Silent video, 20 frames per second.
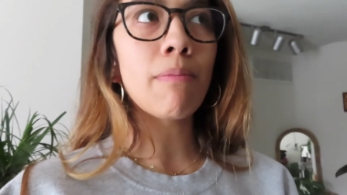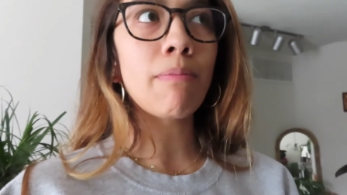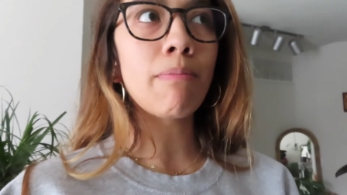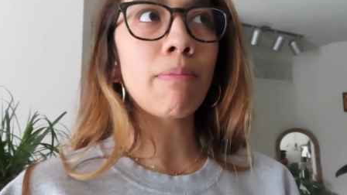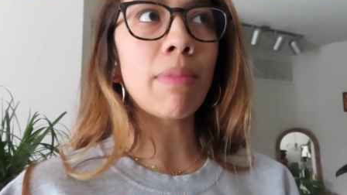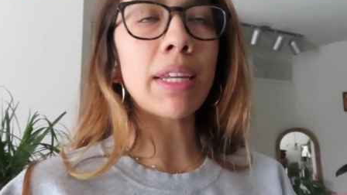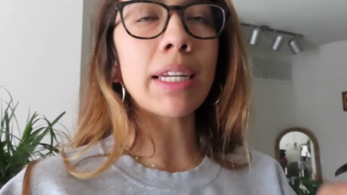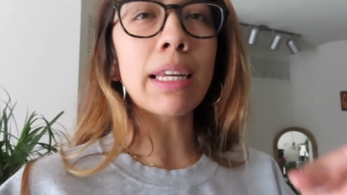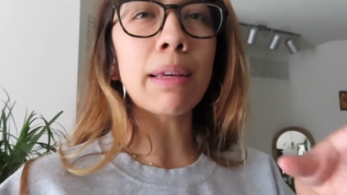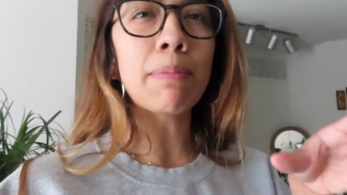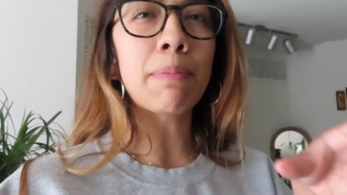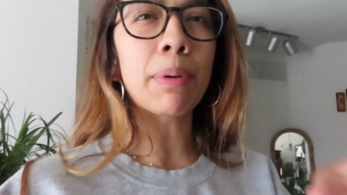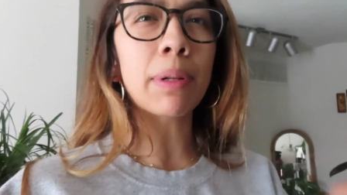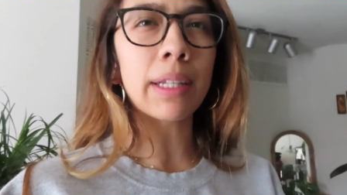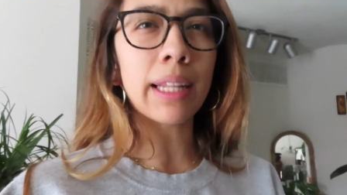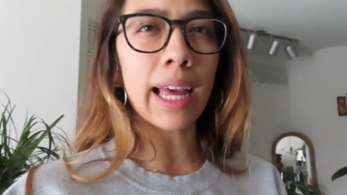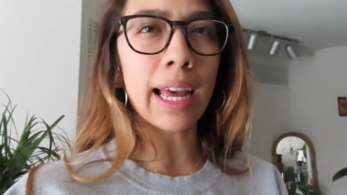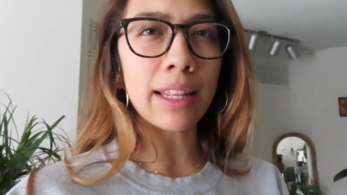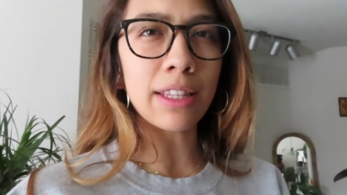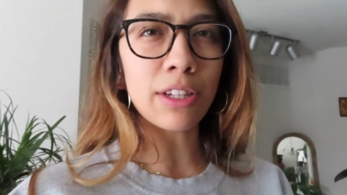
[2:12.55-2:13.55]
many
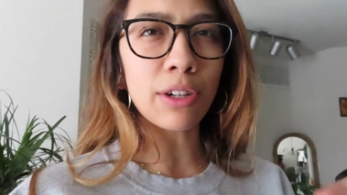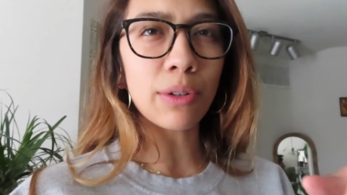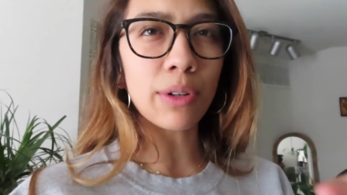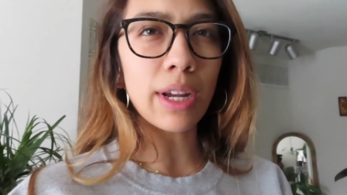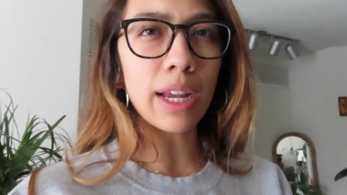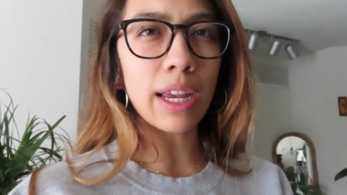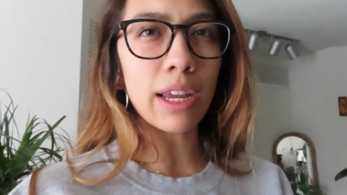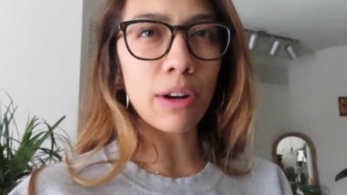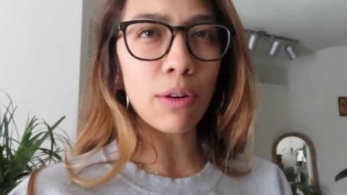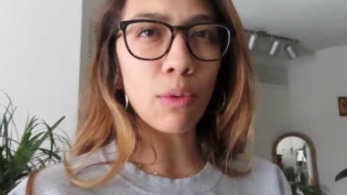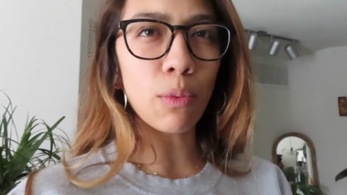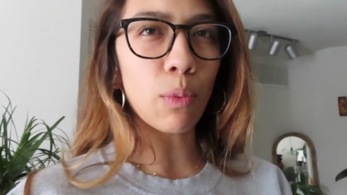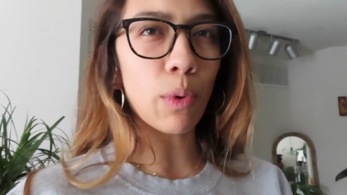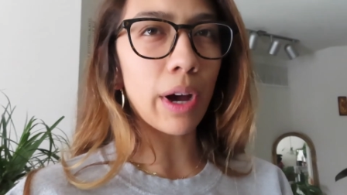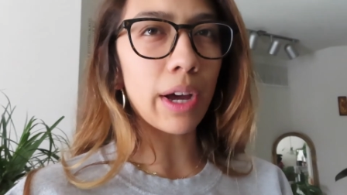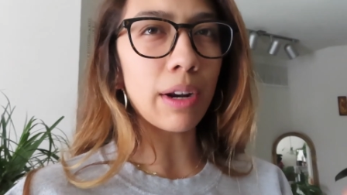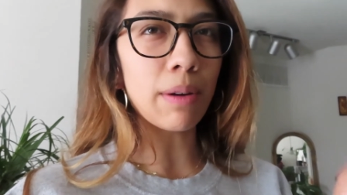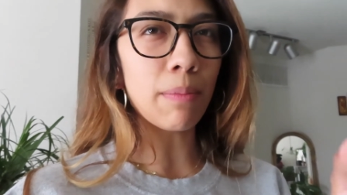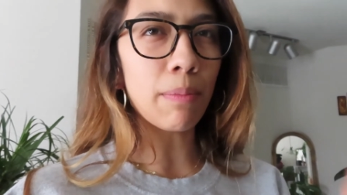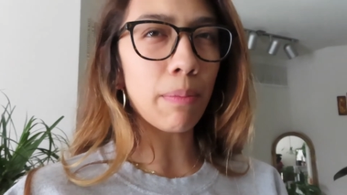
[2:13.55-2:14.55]
plants are in
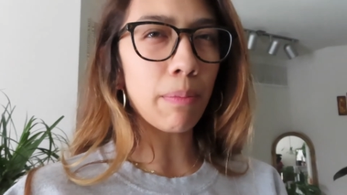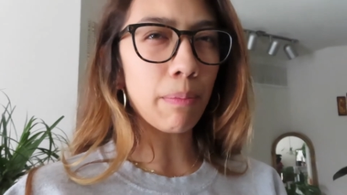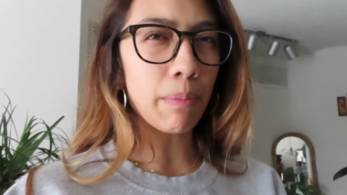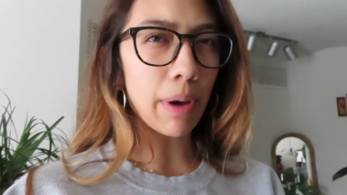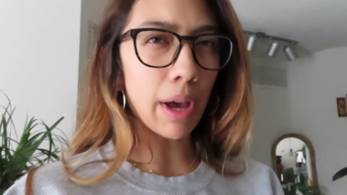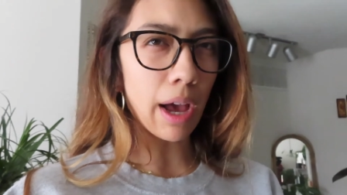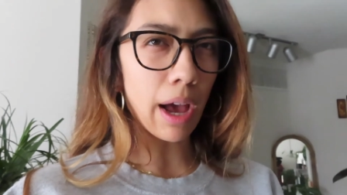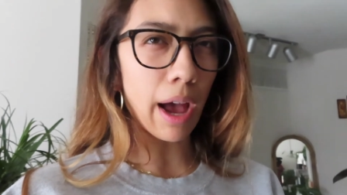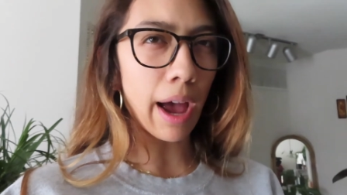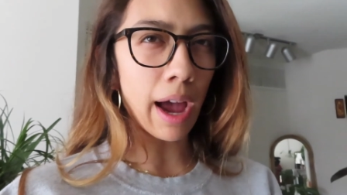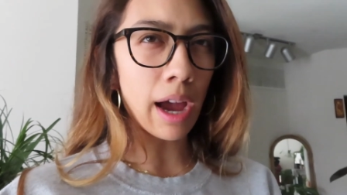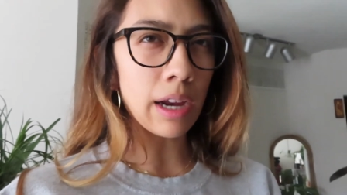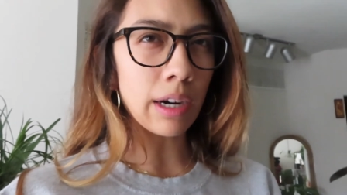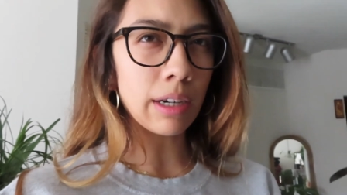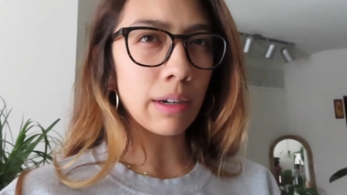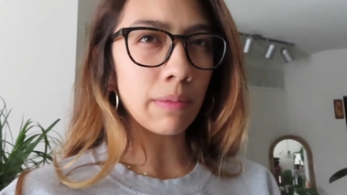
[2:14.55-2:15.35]
one pot.